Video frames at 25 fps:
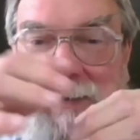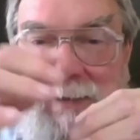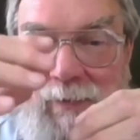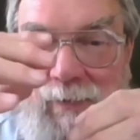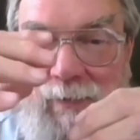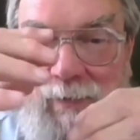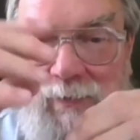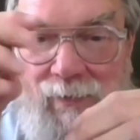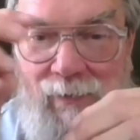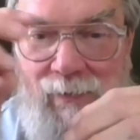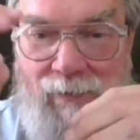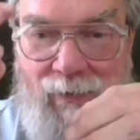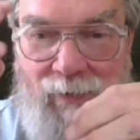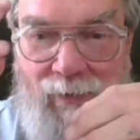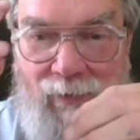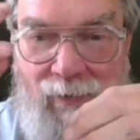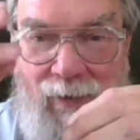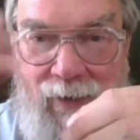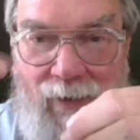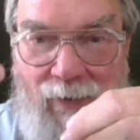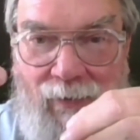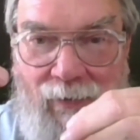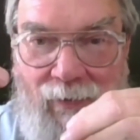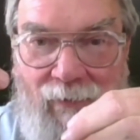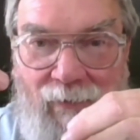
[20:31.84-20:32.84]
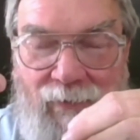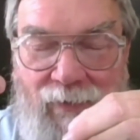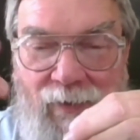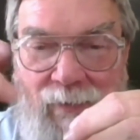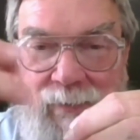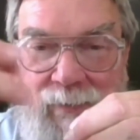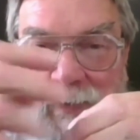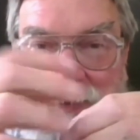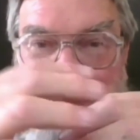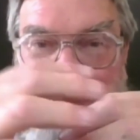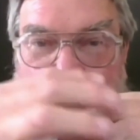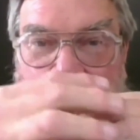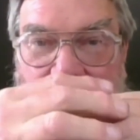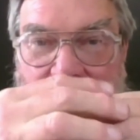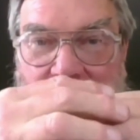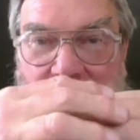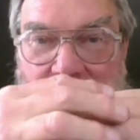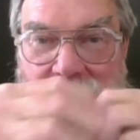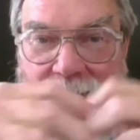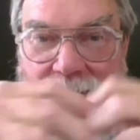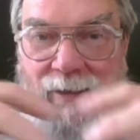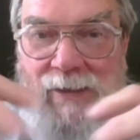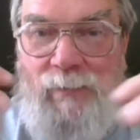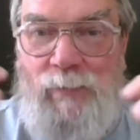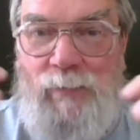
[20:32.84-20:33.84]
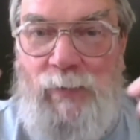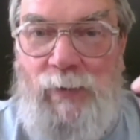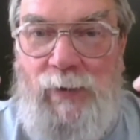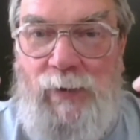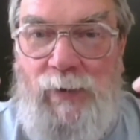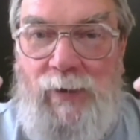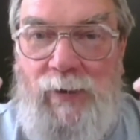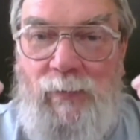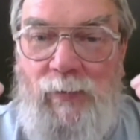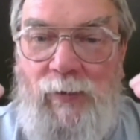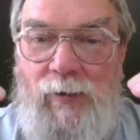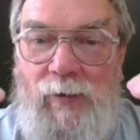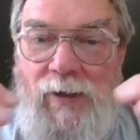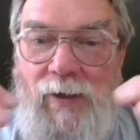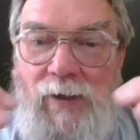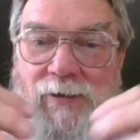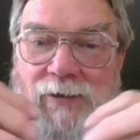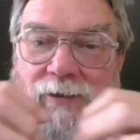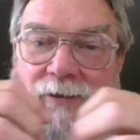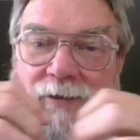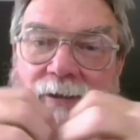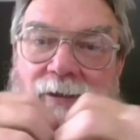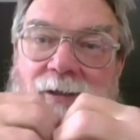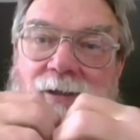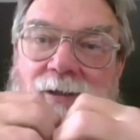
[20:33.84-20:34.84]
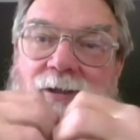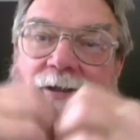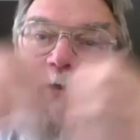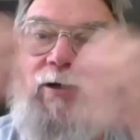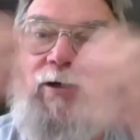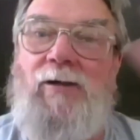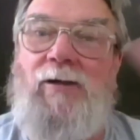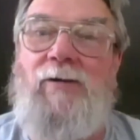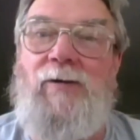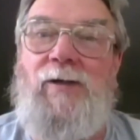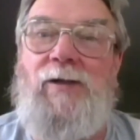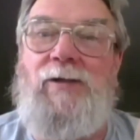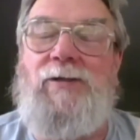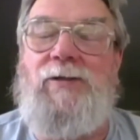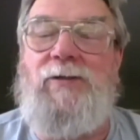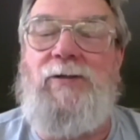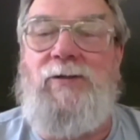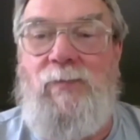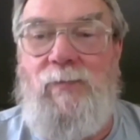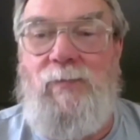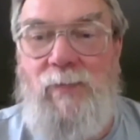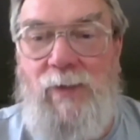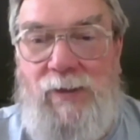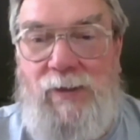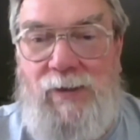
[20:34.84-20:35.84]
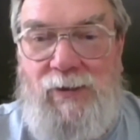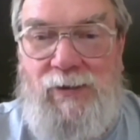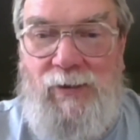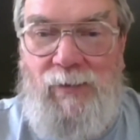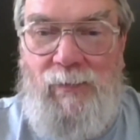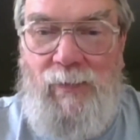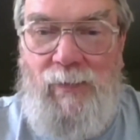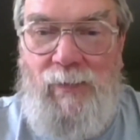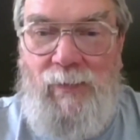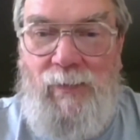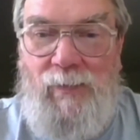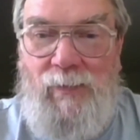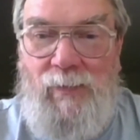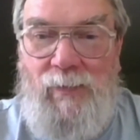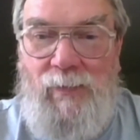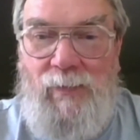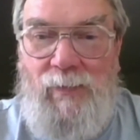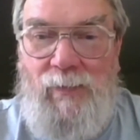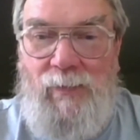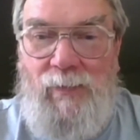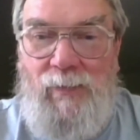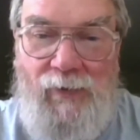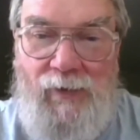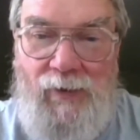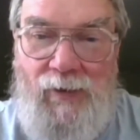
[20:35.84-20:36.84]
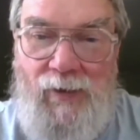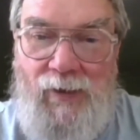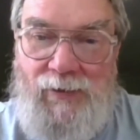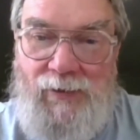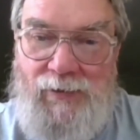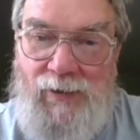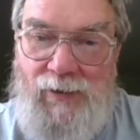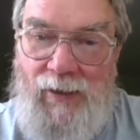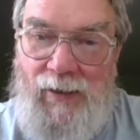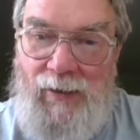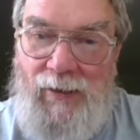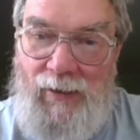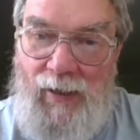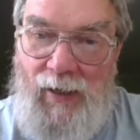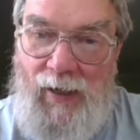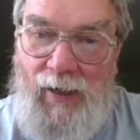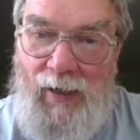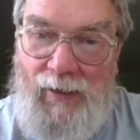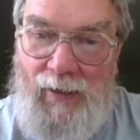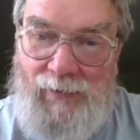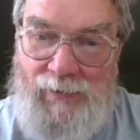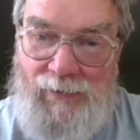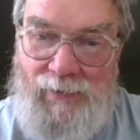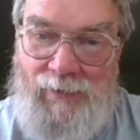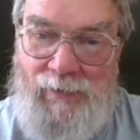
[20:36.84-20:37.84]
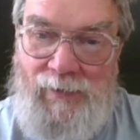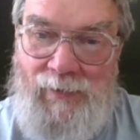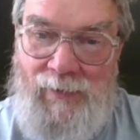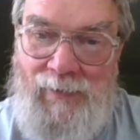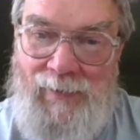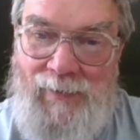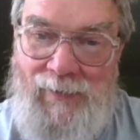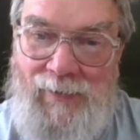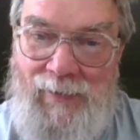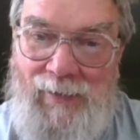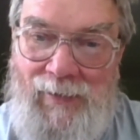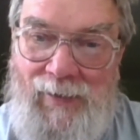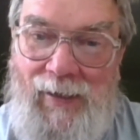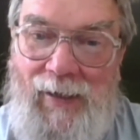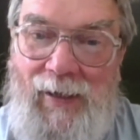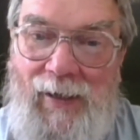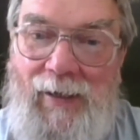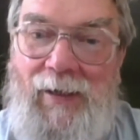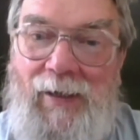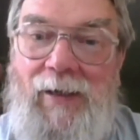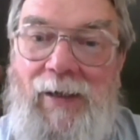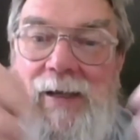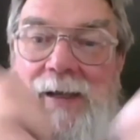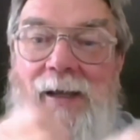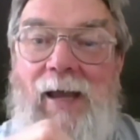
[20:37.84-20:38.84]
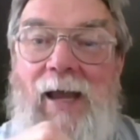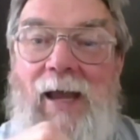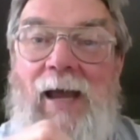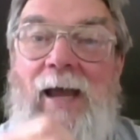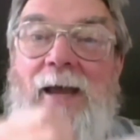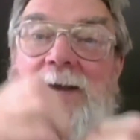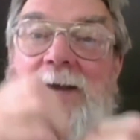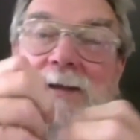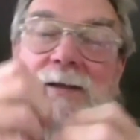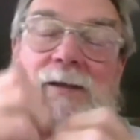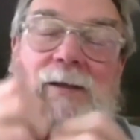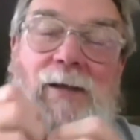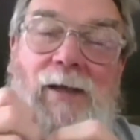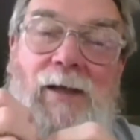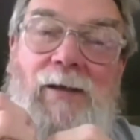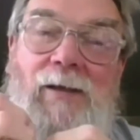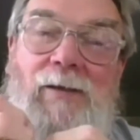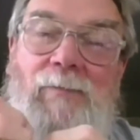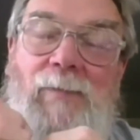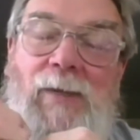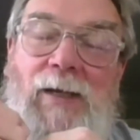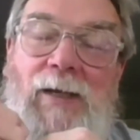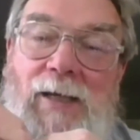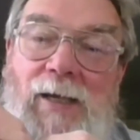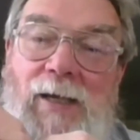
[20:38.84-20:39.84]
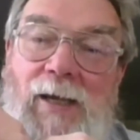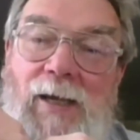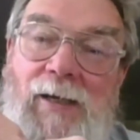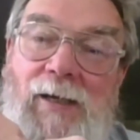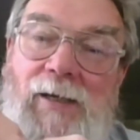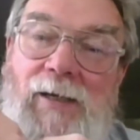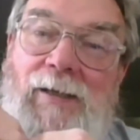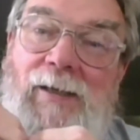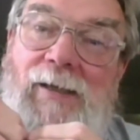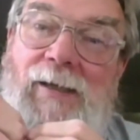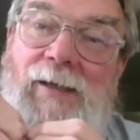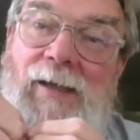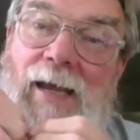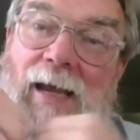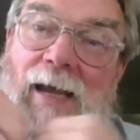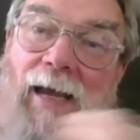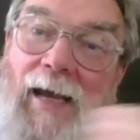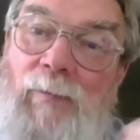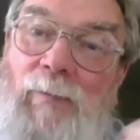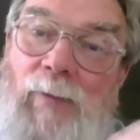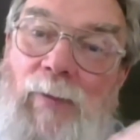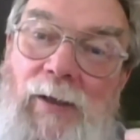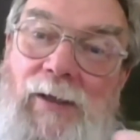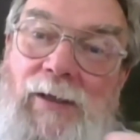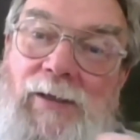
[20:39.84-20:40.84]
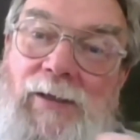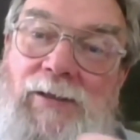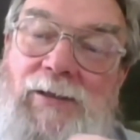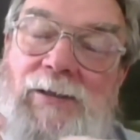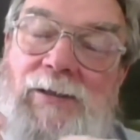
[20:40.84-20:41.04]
there's a light-off temperature, and it depolymerizes, and it generates a tremendous amount of ethylene oxide gas. And it mechanically ablates